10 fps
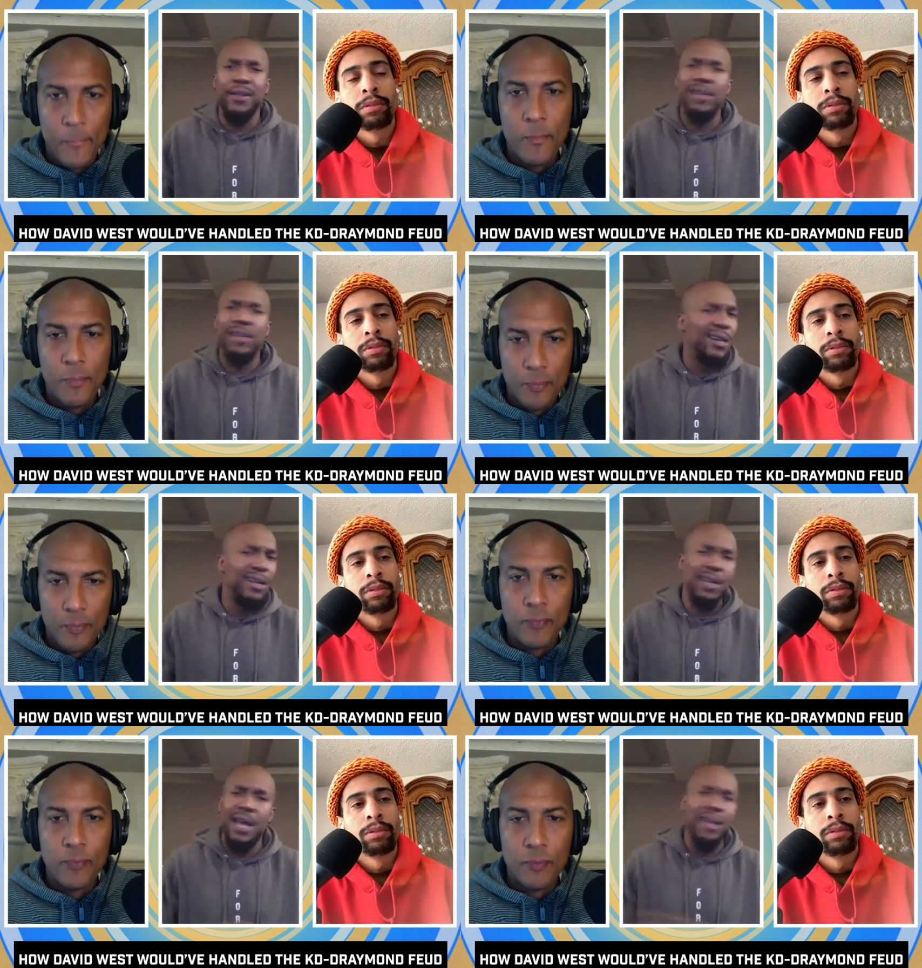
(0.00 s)
Speaker 1: Like
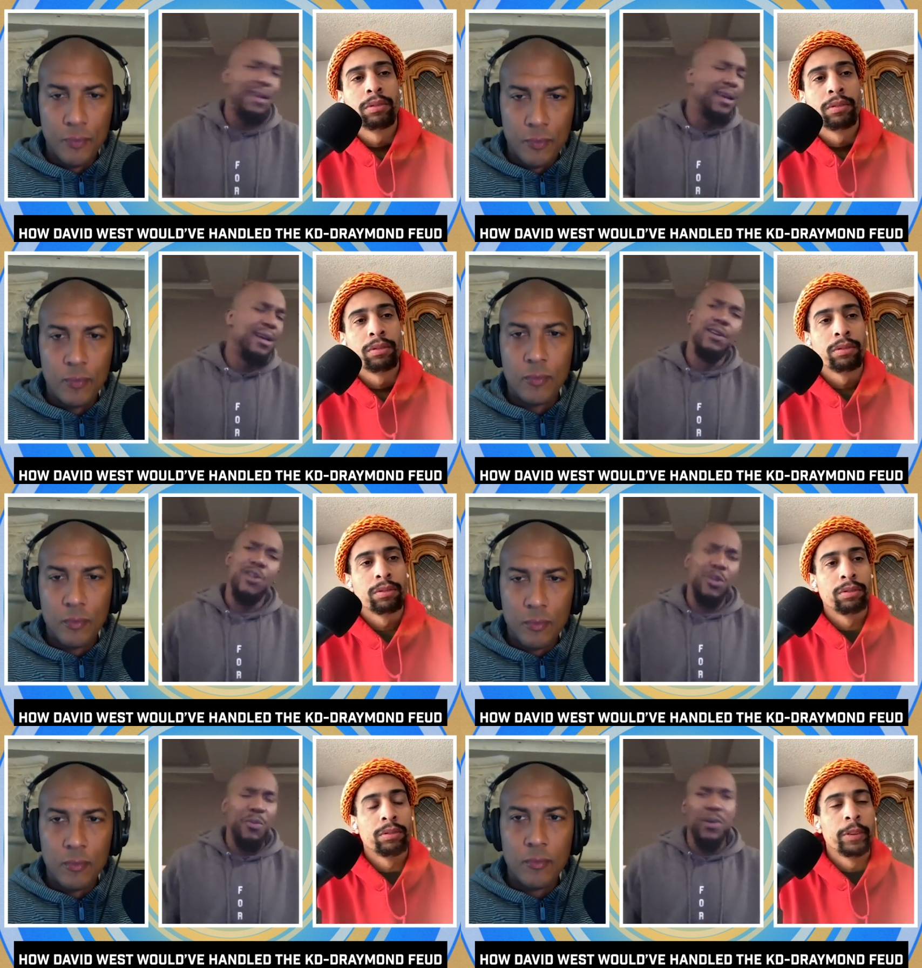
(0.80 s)
none of that
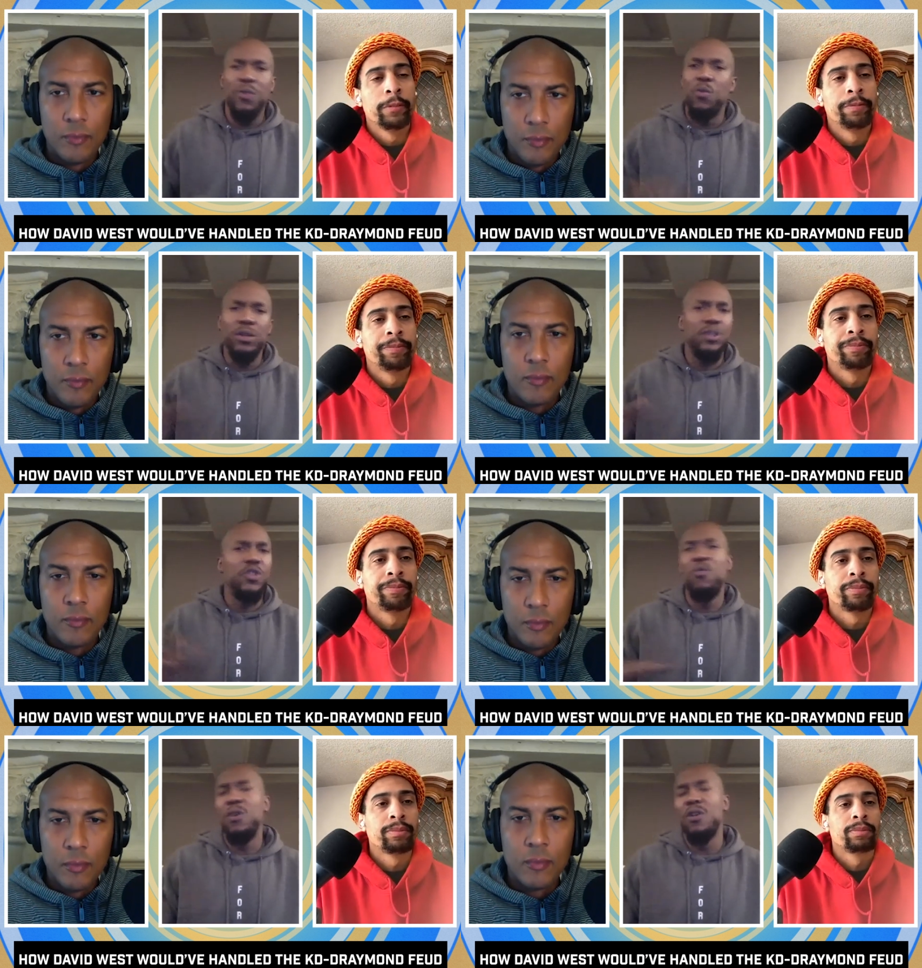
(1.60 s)
you know, it'd have been one or
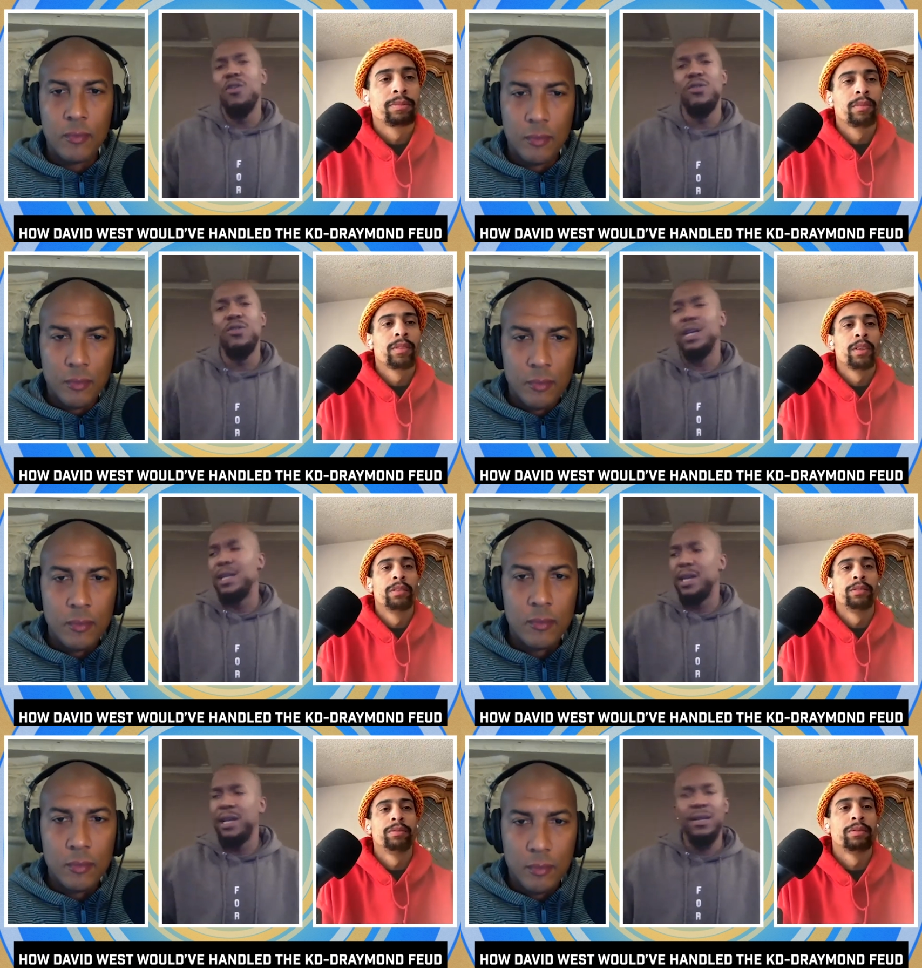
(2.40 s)
two words
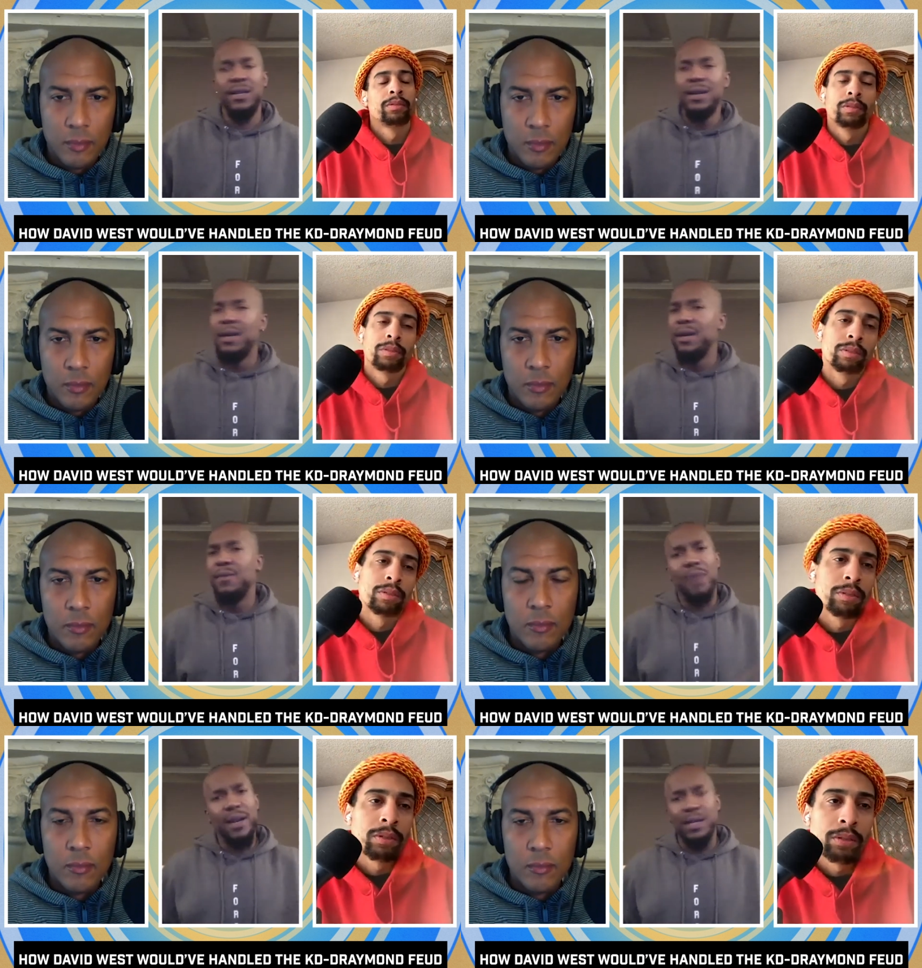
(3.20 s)
and then
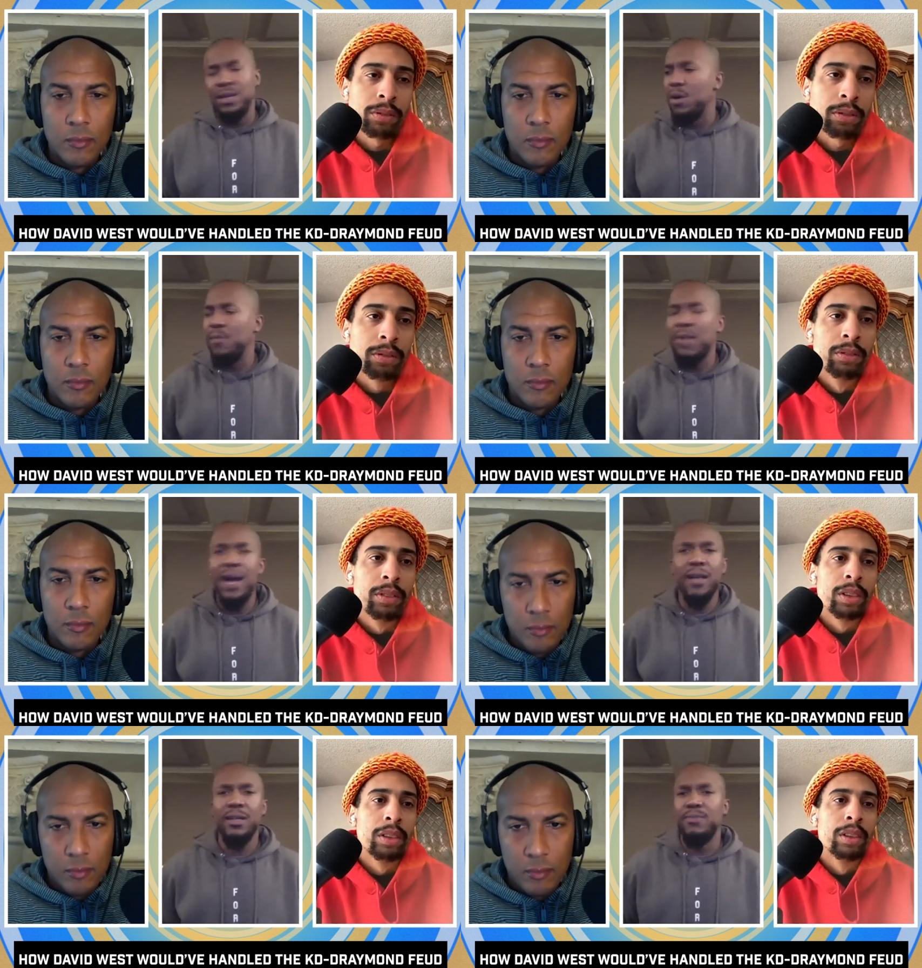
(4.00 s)
break, you know, I'm
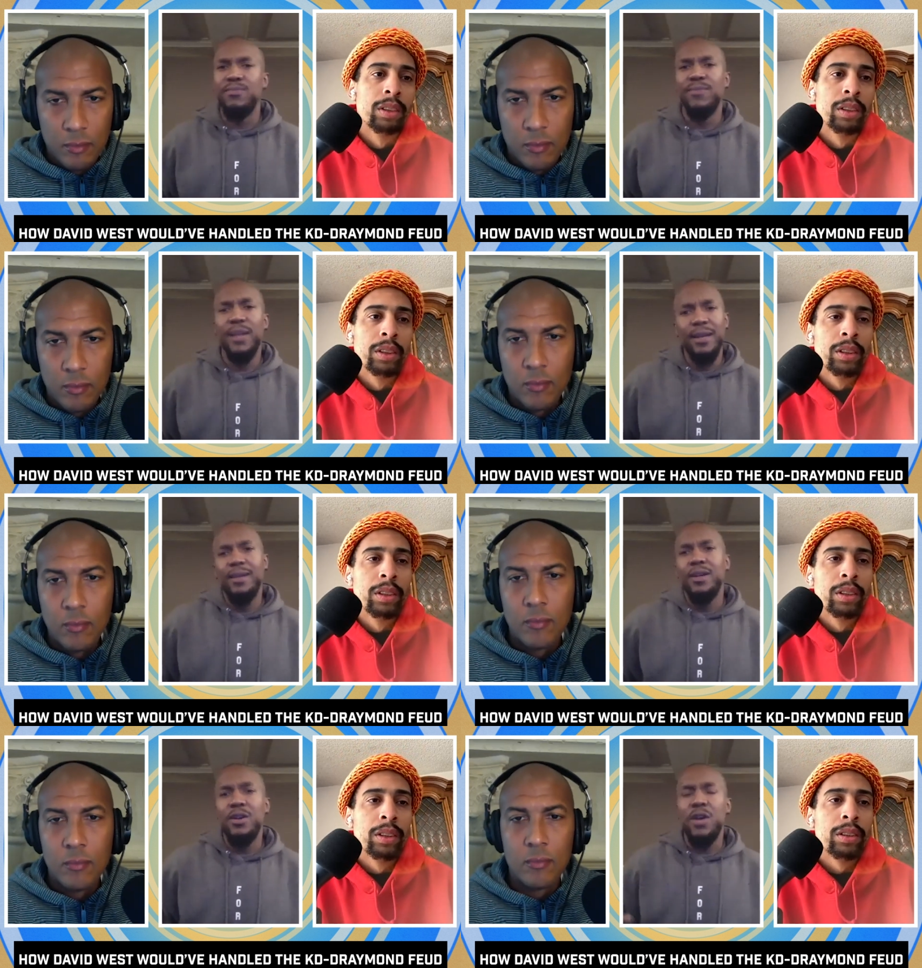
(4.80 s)
not gonna
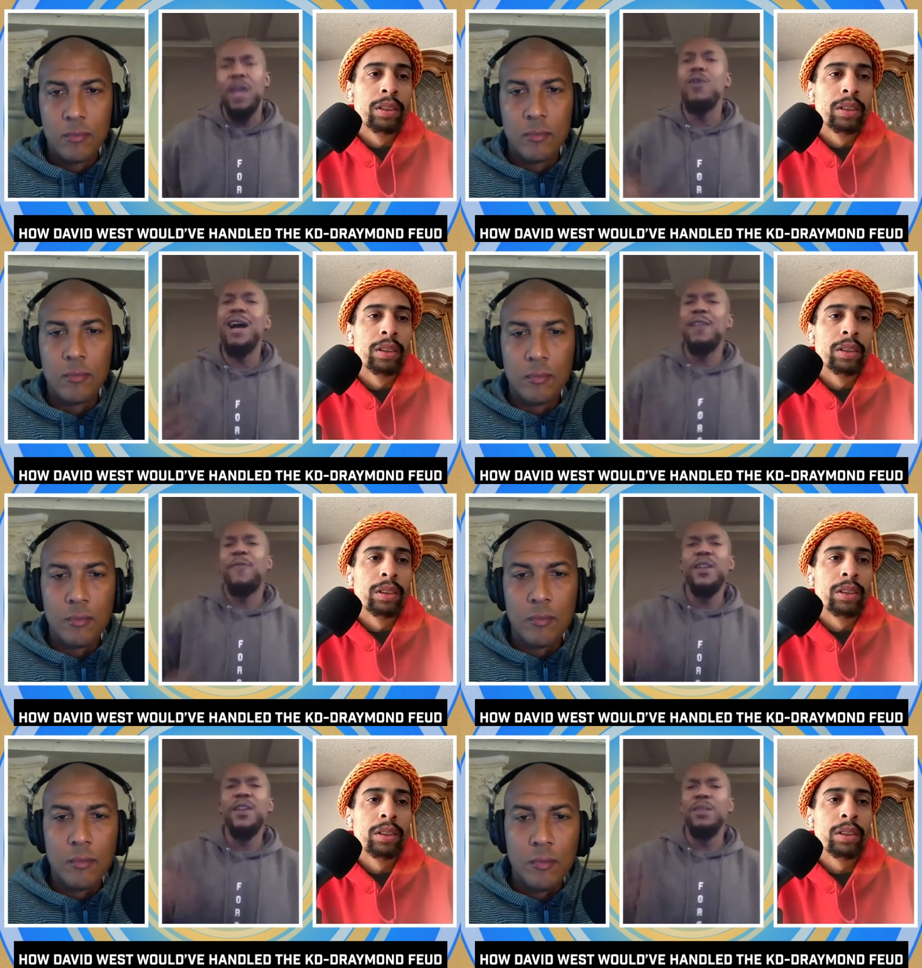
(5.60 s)
and you gotta
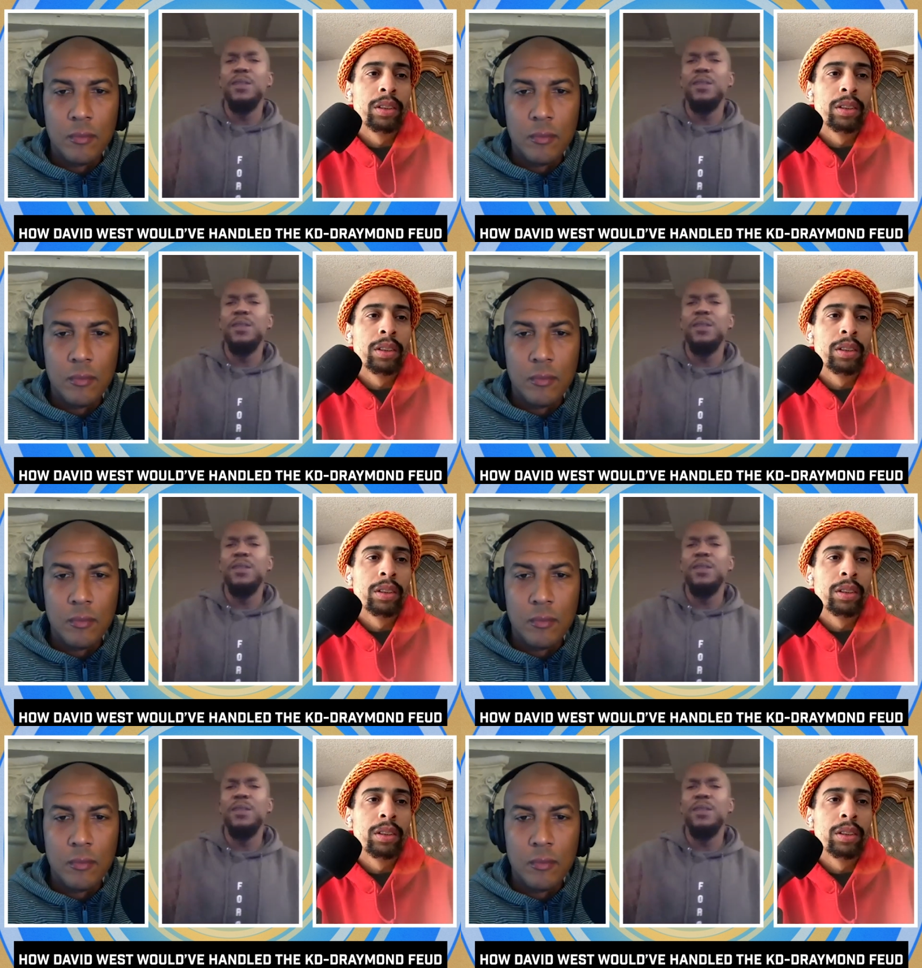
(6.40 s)
feel it